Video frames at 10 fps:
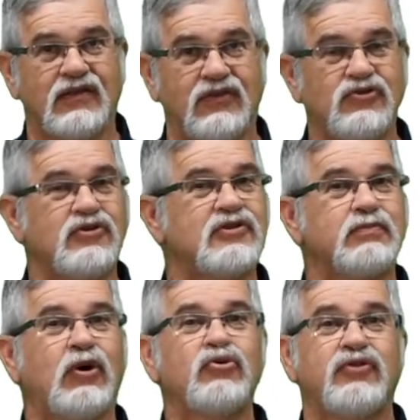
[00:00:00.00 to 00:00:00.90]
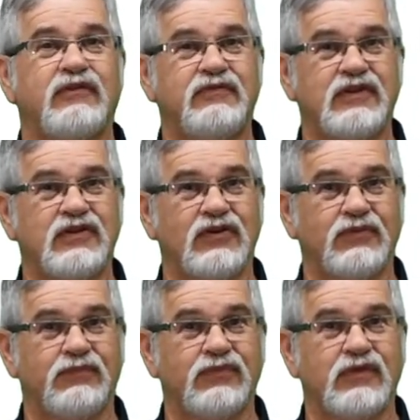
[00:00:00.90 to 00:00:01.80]
Then you can just post that video.
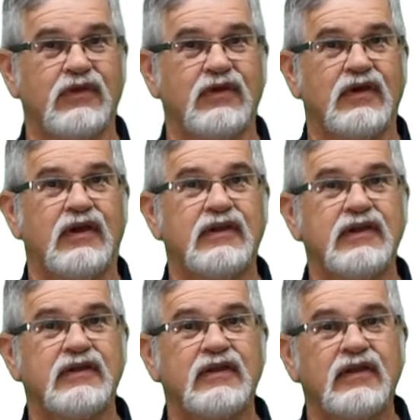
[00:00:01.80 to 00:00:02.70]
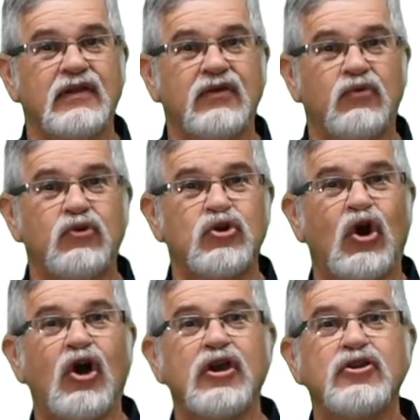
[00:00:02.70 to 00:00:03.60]
And again, we're
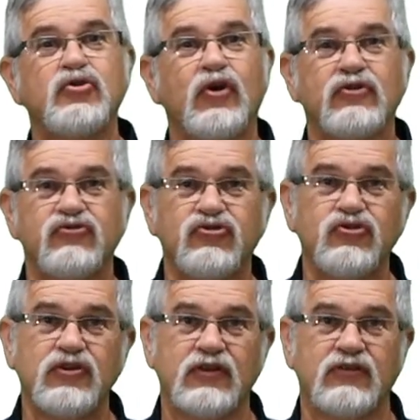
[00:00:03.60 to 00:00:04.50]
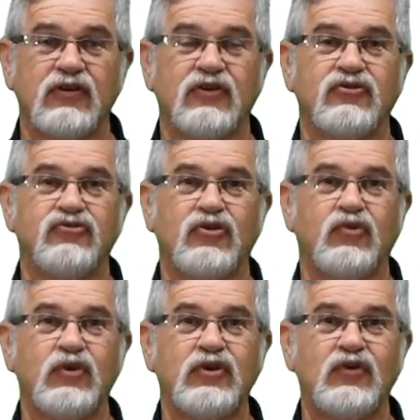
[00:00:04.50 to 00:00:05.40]
talking to our students, so
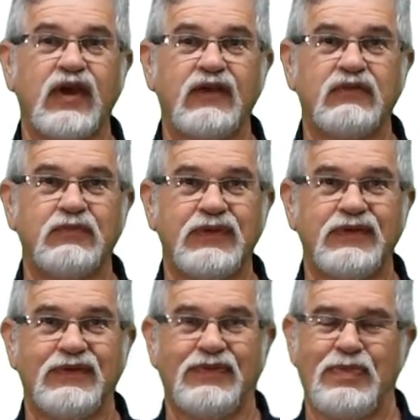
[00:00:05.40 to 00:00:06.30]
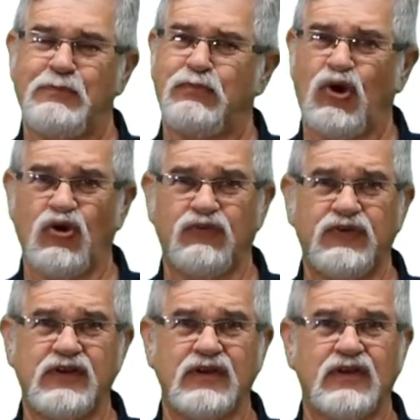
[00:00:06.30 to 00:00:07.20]
we don't have to be
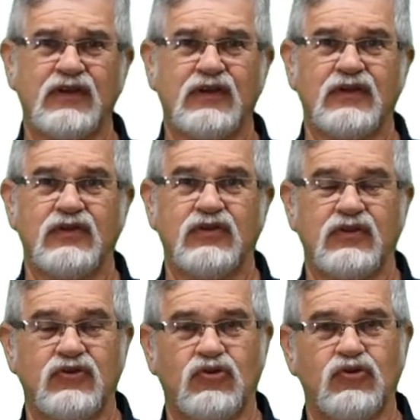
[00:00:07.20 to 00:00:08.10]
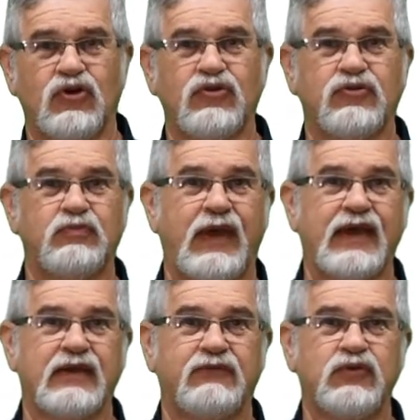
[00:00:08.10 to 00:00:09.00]
perfect. You'll notice
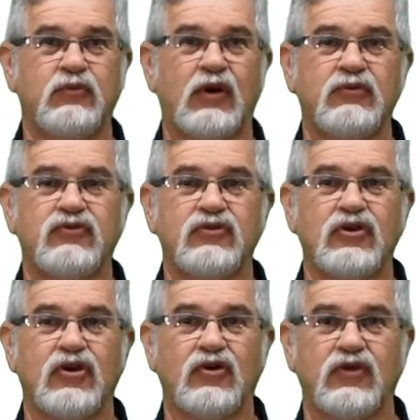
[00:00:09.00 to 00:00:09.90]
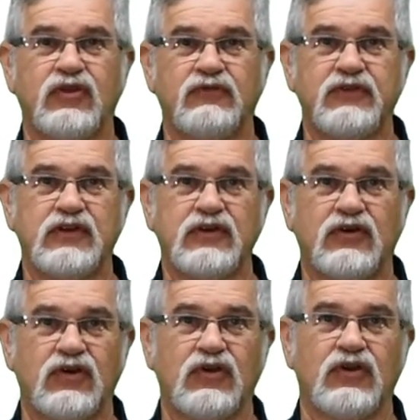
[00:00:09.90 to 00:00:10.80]
back a few moments ago in the
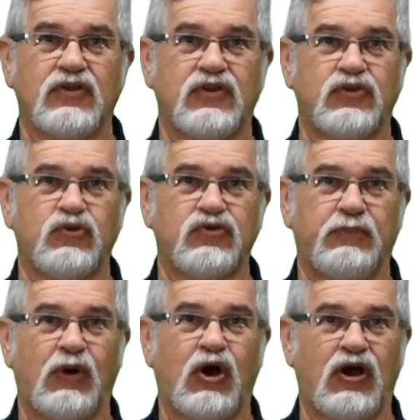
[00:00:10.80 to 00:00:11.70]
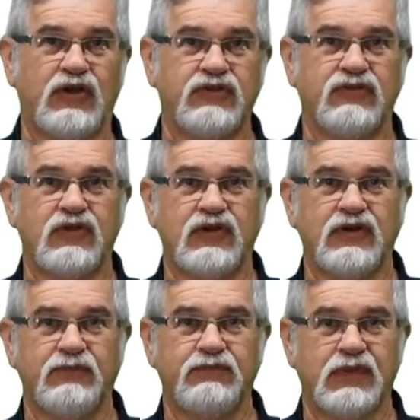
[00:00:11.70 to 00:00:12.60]
video that there was a pause
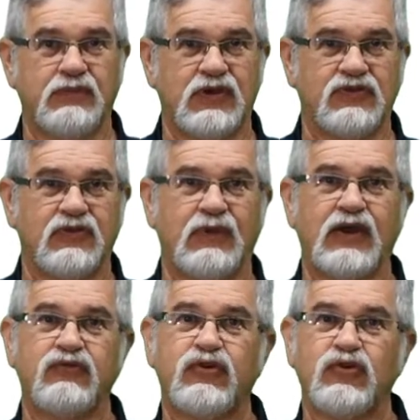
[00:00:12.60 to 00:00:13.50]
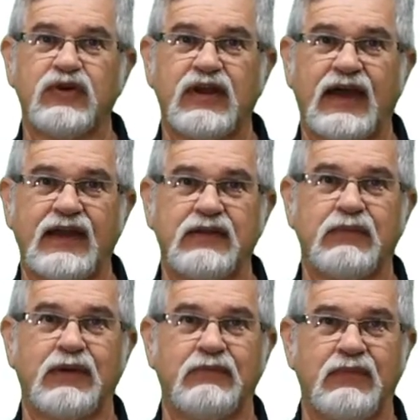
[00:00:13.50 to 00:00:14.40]
there because the microphone died in
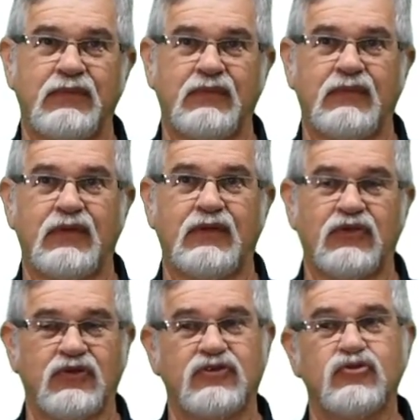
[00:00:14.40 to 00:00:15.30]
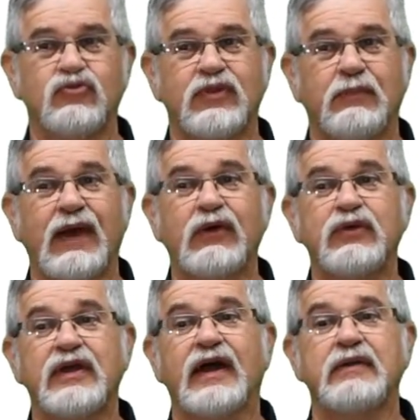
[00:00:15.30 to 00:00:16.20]
my, the
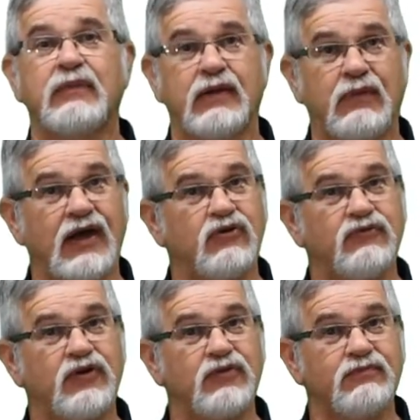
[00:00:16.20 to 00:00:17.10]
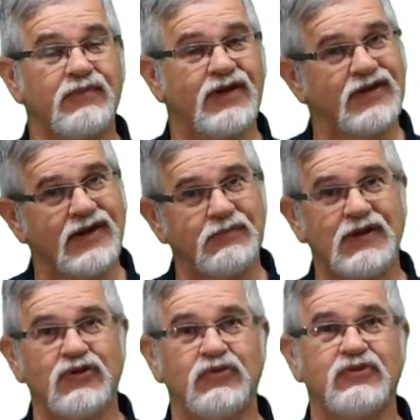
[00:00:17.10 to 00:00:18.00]
battery died in my microphone. Again, I
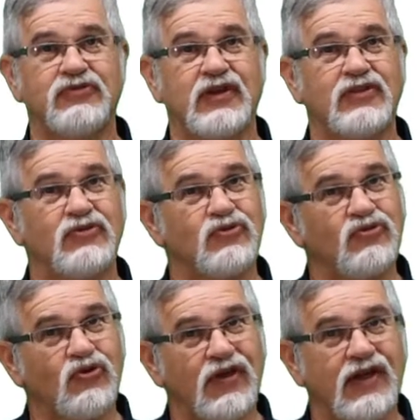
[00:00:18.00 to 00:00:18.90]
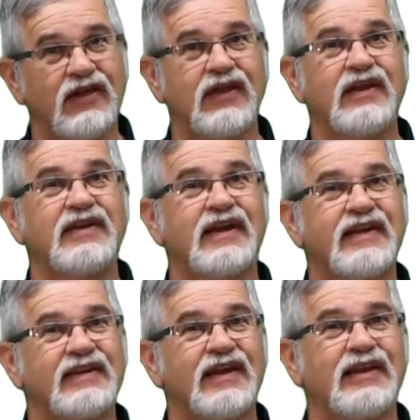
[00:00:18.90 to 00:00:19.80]
made a little mistake there. It's okay not
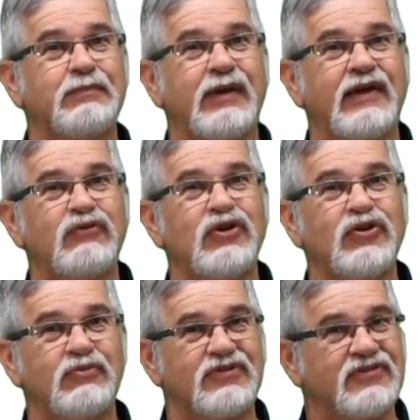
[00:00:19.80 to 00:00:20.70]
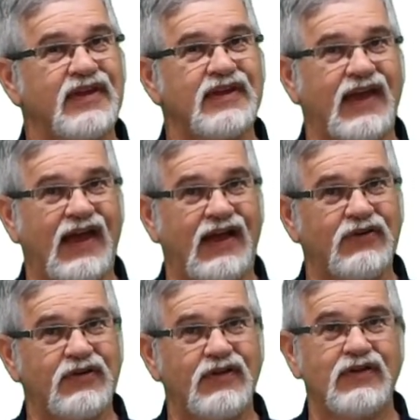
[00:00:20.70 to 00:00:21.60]
to have to clip every little mistake
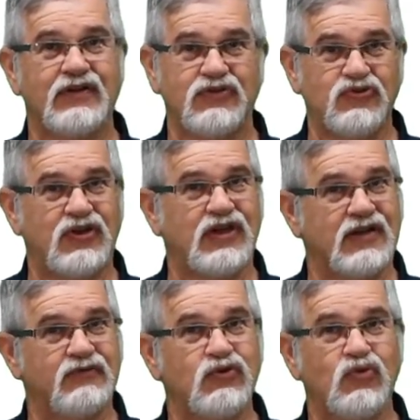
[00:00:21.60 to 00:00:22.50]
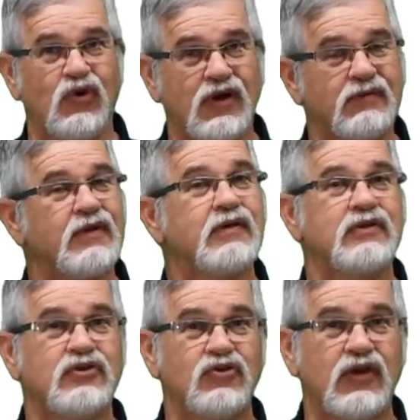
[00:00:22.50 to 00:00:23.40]
out. You can if you want.
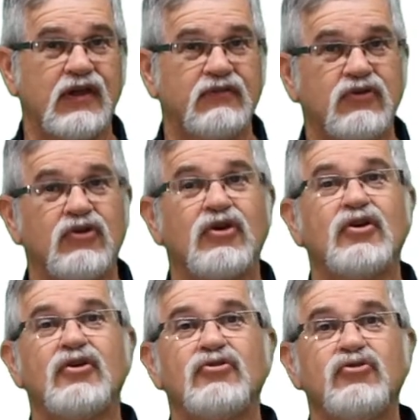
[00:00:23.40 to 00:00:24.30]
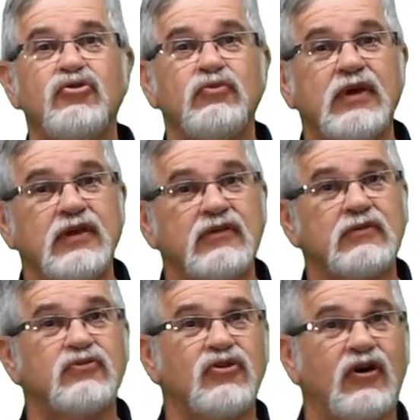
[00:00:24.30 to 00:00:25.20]
You don't have to. So you may need
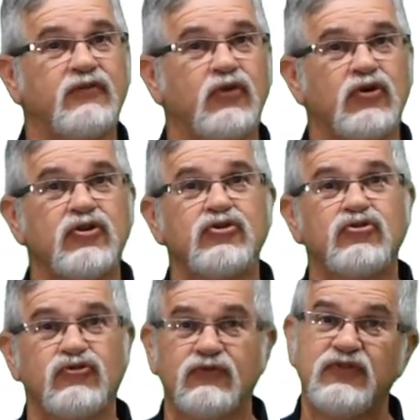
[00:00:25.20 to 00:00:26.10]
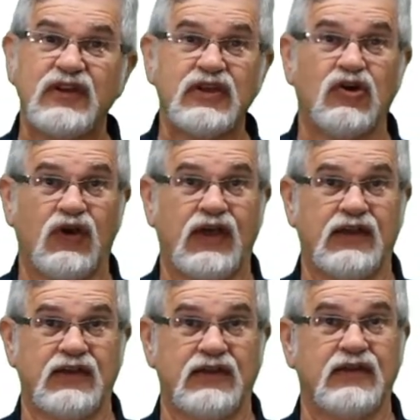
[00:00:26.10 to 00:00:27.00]
some software to do some video
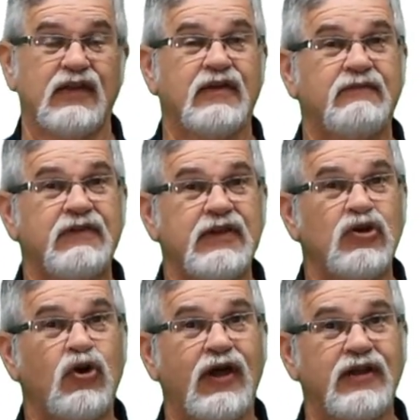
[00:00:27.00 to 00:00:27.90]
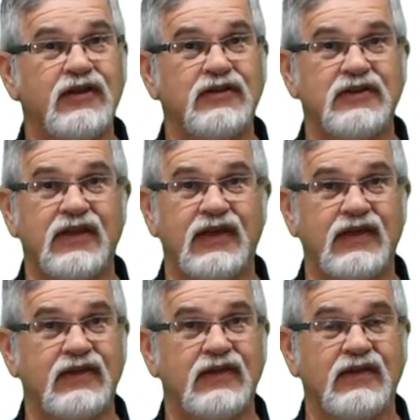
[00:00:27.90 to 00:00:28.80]
editing. Video editing
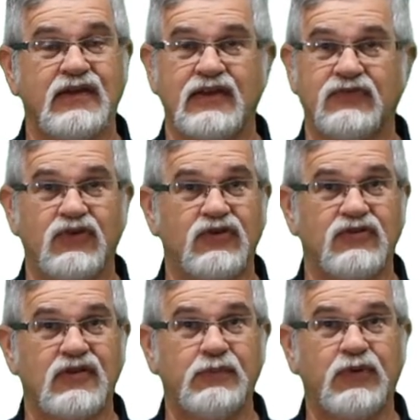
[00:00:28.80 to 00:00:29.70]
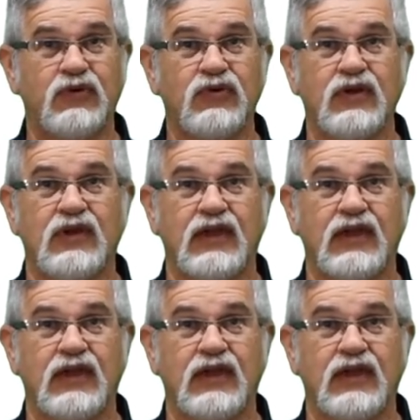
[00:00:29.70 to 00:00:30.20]
today is very simple.